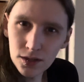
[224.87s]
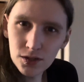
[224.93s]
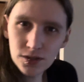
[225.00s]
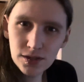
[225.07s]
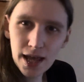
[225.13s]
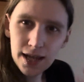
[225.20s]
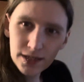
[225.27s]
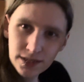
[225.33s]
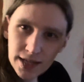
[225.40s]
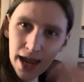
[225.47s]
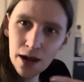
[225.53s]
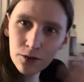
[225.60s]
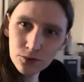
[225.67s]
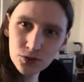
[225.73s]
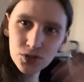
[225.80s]
Does that
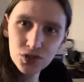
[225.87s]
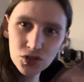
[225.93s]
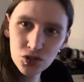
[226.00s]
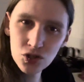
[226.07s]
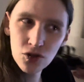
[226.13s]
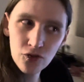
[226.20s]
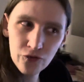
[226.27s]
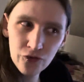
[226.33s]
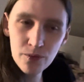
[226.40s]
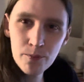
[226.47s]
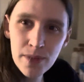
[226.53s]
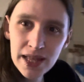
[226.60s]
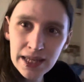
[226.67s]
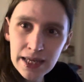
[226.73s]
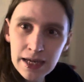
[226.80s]
sound
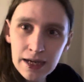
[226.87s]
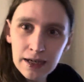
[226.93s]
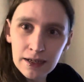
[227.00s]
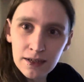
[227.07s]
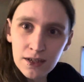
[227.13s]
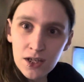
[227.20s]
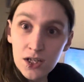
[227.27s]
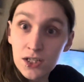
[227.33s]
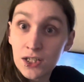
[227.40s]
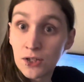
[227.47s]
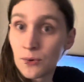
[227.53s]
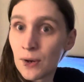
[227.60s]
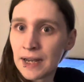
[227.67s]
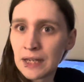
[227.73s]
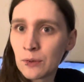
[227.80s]
familiar
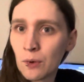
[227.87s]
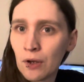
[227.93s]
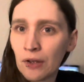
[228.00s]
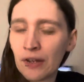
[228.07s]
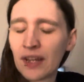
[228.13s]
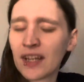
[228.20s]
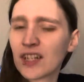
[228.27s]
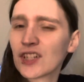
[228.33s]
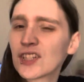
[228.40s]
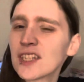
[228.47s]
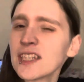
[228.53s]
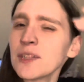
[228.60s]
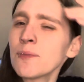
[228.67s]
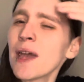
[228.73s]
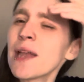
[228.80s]
to anyone? Does
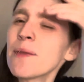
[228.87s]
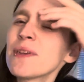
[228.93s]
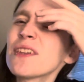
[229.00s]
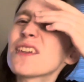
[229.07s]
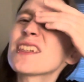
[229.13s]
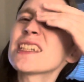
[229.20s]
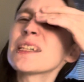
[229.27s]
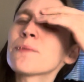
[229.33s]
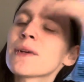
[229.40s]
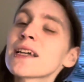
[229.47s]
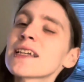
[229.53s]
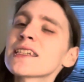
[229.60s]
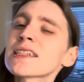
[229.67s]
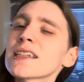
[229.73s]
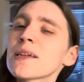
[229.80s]
this maybe not seem like
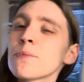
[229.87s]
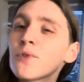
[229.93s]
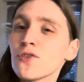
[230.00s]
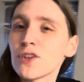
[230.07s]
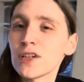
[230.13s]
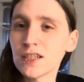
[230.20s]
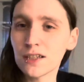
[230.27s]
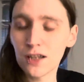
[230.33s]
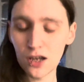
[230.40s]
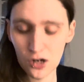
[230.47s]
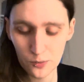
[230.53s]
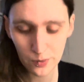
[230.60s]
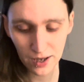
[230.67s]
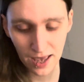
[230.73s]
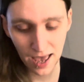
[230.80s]
a slippery
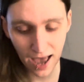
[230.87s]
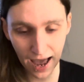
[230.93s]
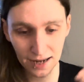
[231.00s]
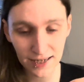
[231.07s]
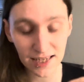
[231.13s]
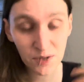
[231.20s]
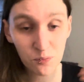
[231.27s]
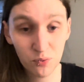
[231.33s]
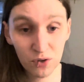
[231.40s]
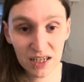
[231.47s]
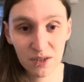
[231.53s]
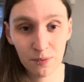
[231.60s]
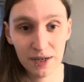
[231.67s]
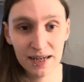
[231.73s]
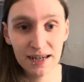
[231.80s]
slope? And this
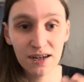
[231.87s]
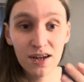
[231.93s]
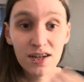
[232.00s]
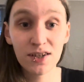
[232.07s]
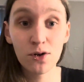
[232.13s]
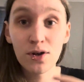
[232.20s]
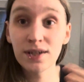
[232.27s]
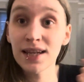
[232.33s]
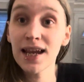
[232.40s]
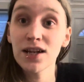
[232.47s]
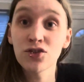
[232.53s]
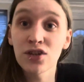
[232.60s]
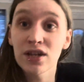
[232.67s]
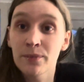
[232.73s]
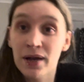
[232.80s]
brings me to a
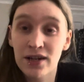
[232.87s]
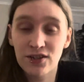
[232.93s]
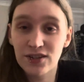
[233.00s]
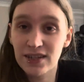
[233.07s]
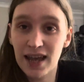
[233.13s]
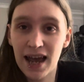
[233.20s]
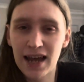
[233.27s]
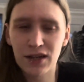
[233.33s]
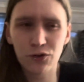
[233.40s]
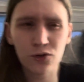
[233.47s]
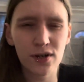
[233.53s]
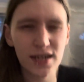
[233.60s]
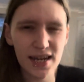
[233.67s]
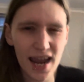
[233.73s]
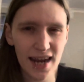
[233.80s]
daydream I just had,
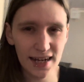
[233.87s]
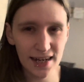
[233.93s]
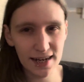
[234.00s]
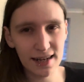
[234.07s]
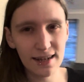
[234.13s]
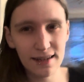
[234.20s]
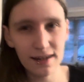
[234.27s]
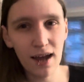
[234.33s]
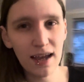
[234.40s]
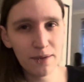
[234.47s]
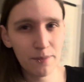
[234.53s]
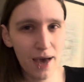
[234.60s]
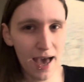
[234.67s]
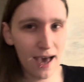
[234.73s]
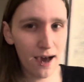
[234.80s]
or a day
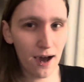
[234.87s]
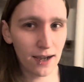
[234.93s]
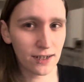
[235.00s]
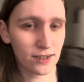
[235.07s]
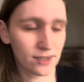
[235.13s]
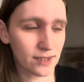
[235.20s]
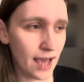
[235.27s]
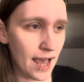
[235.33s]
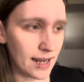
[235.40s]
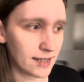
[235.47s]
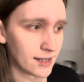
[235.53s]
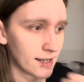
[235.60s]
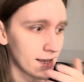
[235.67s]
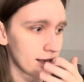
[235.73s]
nightmare I just had.